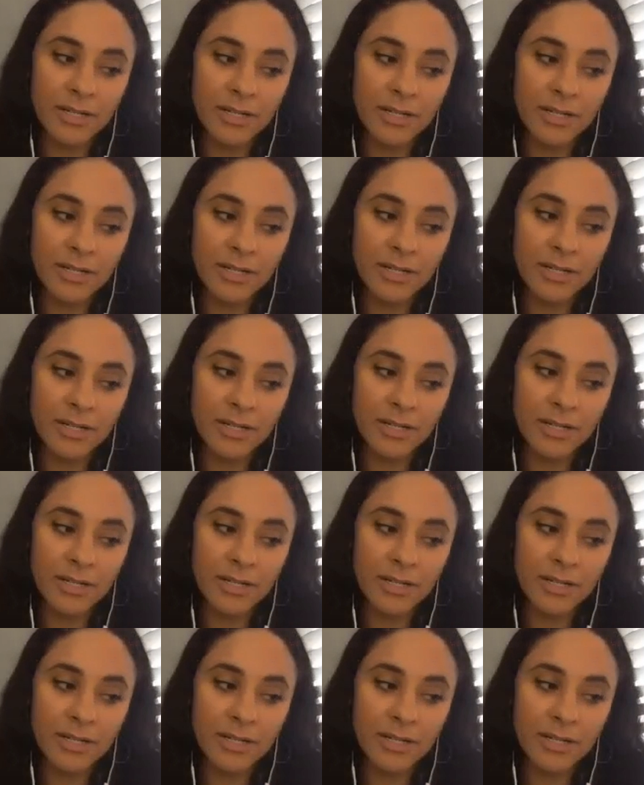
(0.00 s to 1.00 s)
biggest
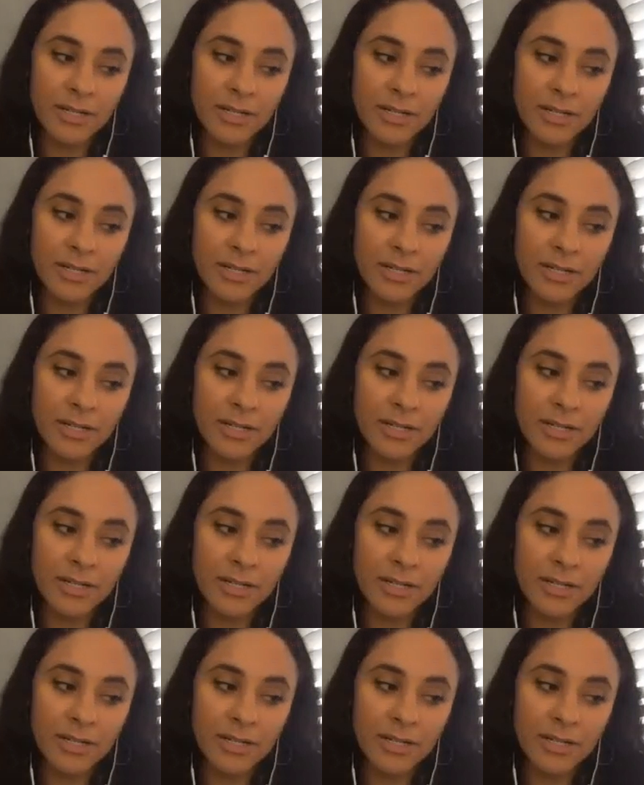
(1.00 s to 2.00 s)
thief of
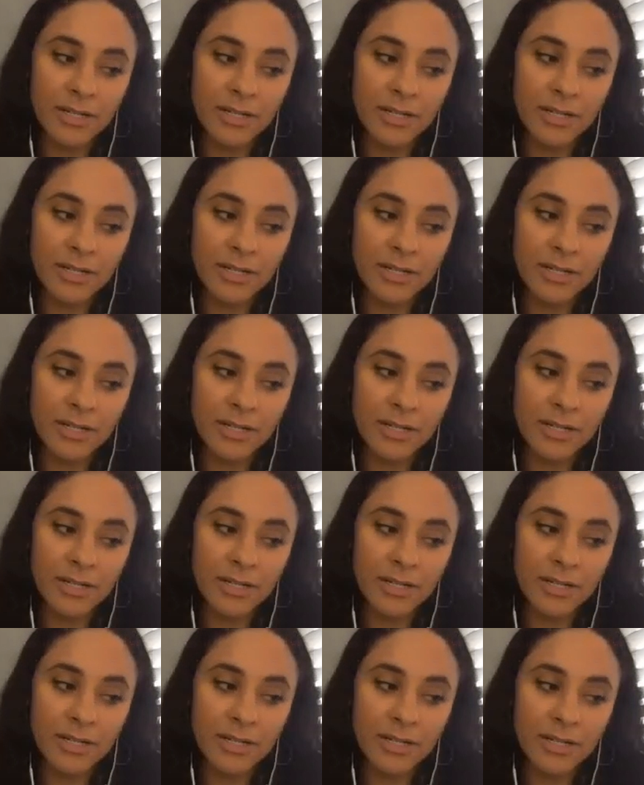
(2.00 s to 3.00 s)
joy
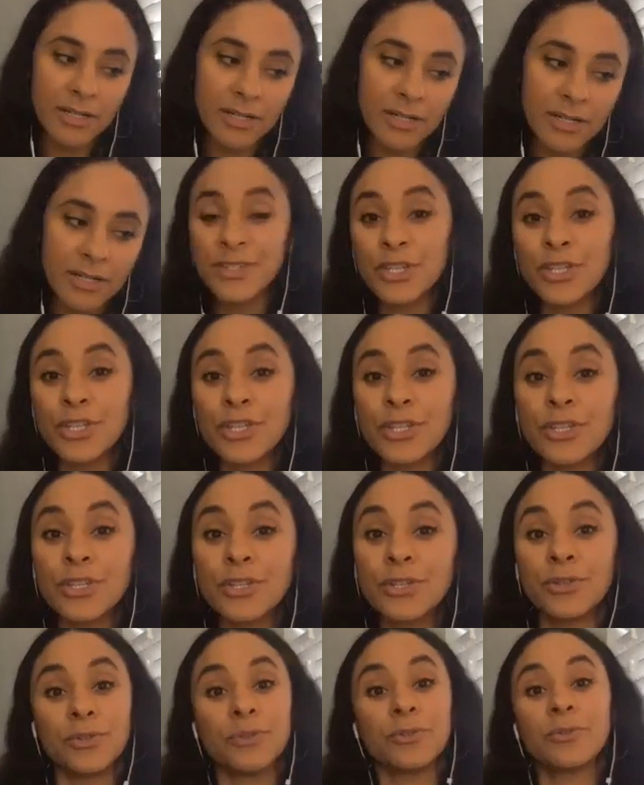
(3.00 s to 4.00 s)
it's a
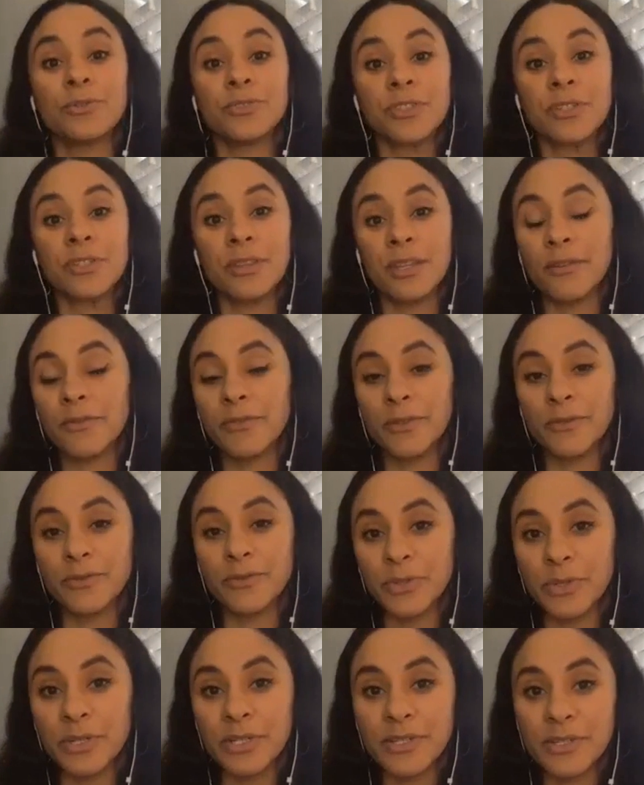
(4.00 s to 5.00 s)
huge thief
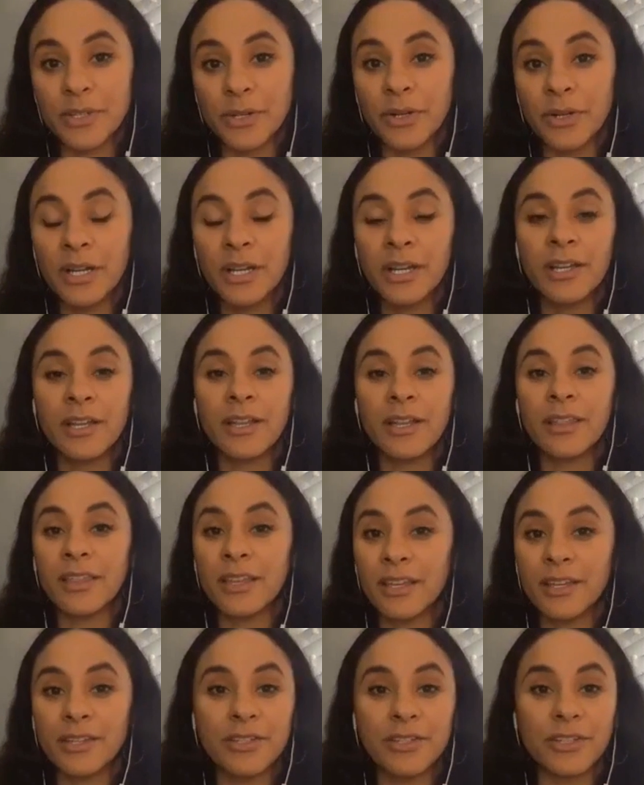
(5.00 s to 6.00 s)
of joy. So
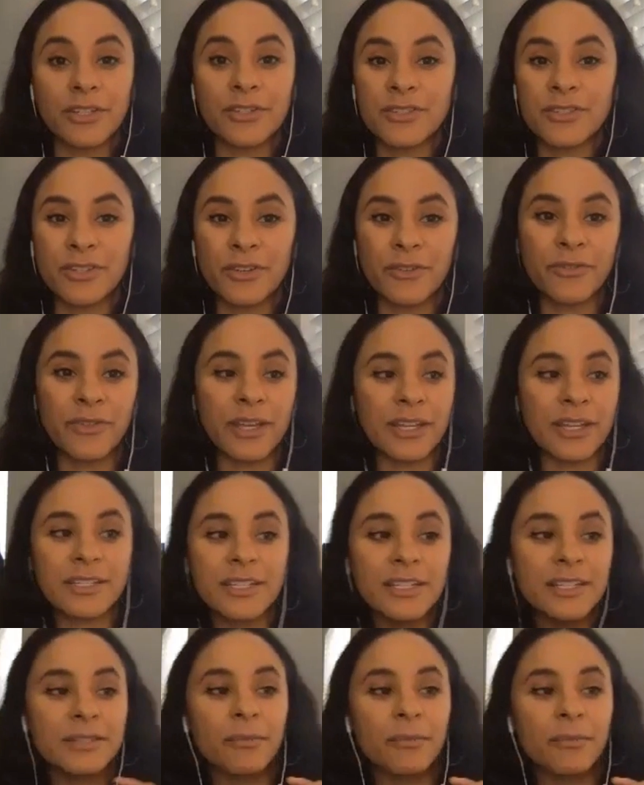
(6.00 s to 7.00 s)
thinking to yourself, like,
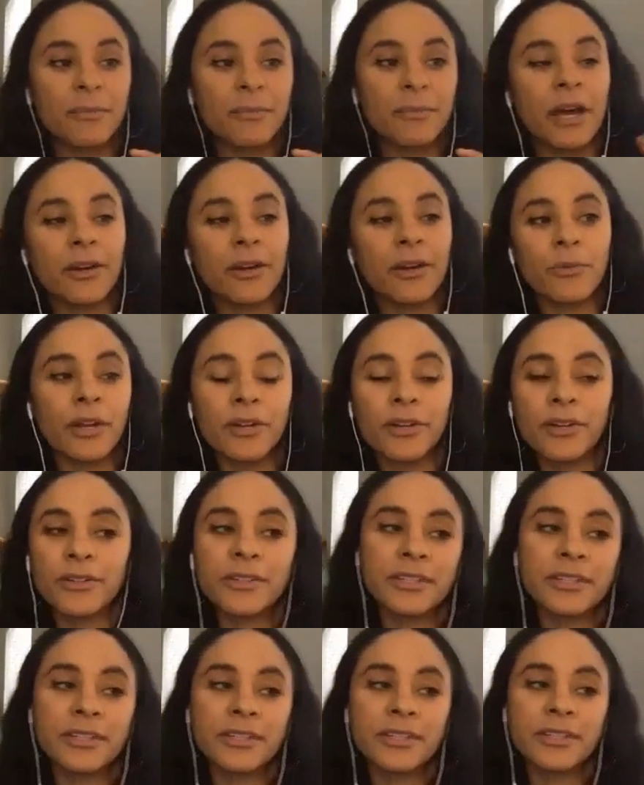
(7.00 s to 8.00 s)
it doesn't matter what
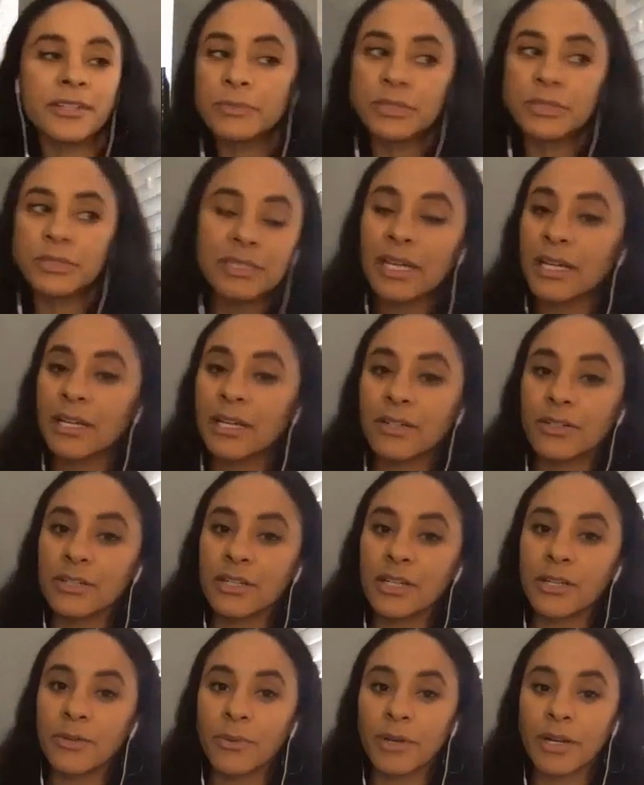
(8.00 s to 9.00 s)
her step looks like
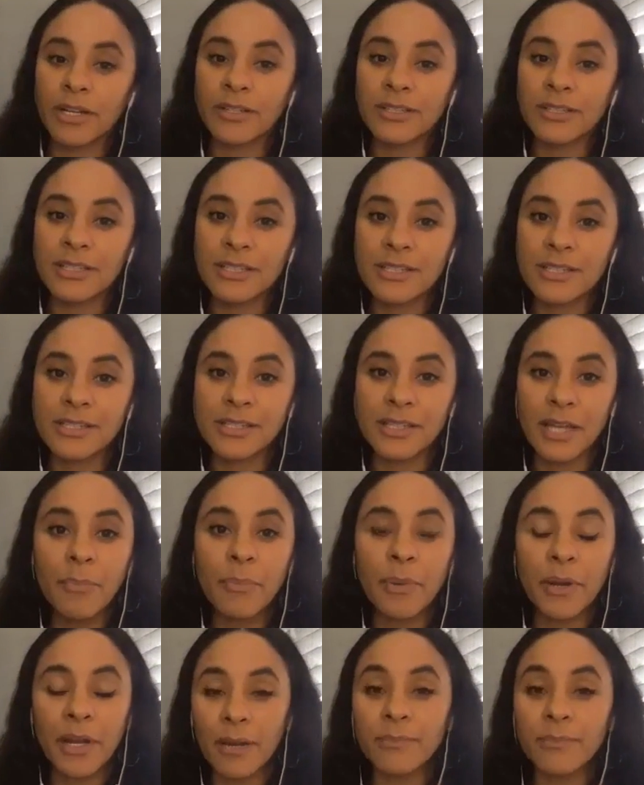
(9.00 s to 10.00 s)
or anyone else's
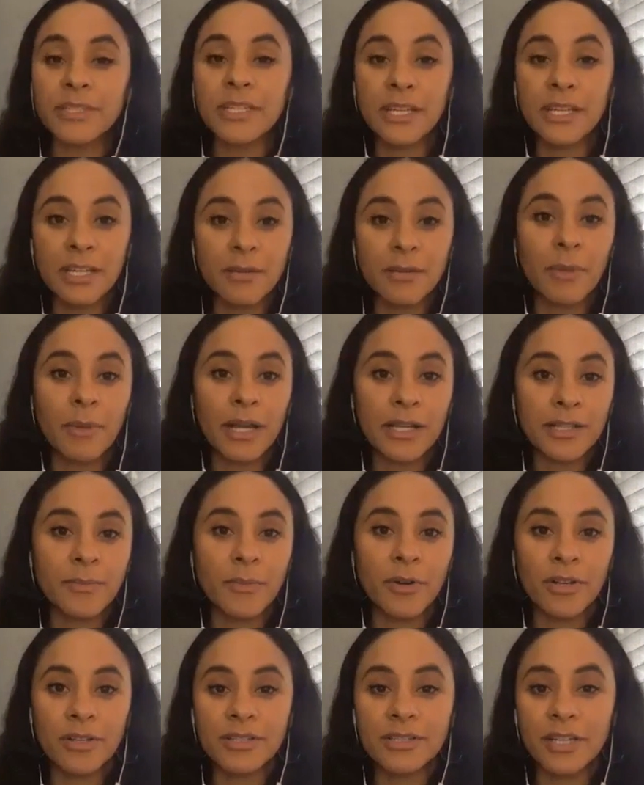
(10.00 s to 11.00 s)
step, but I'm taking my
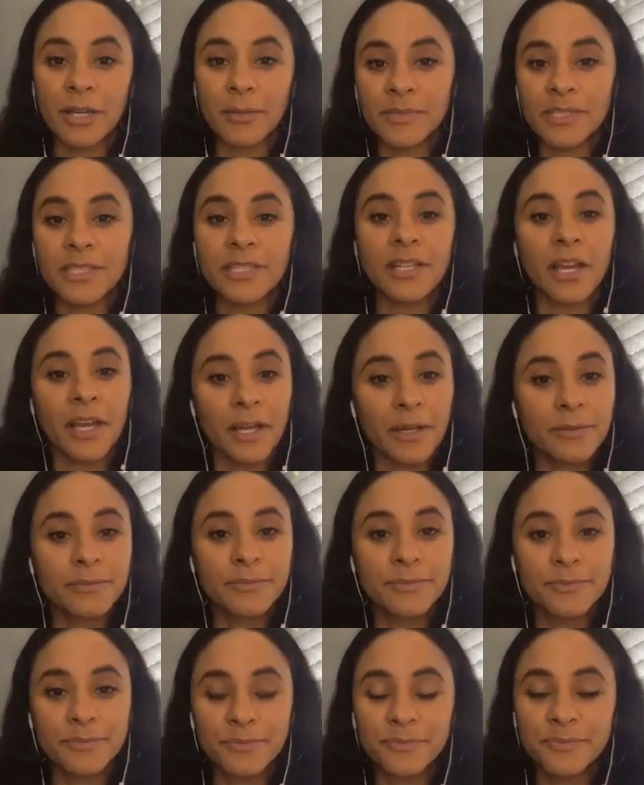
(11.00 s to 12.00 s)
small step
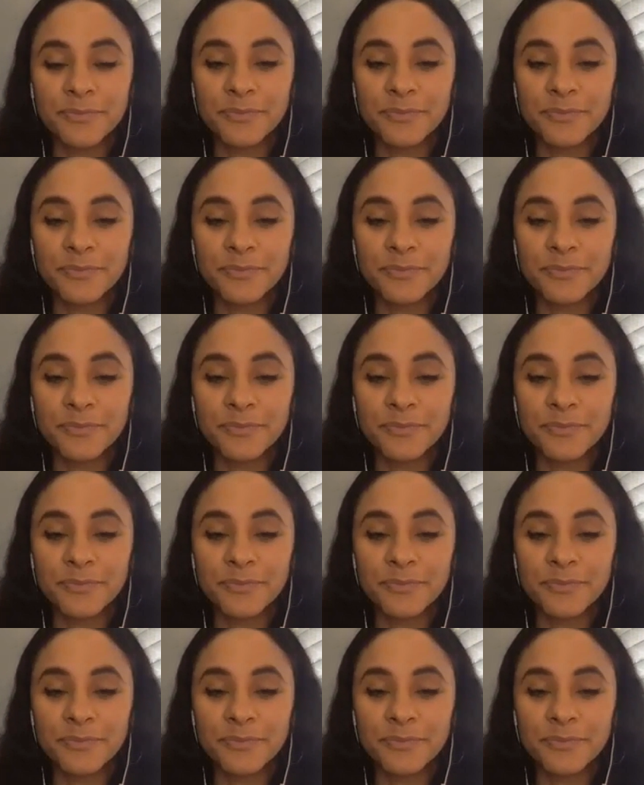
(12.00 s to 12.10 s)
today.